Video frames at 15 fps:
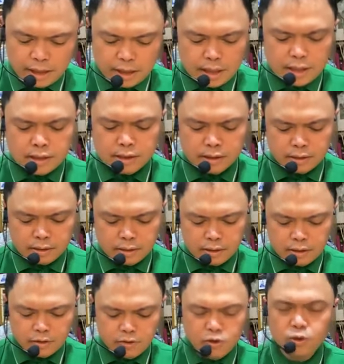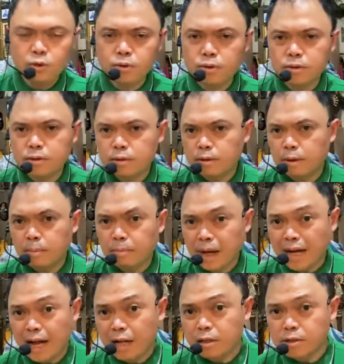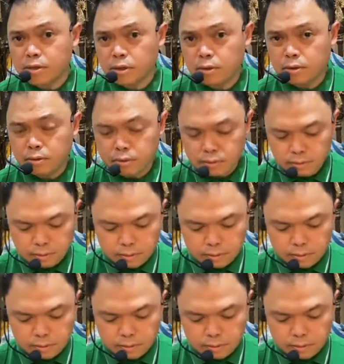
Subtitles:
like this Jude Bacalso,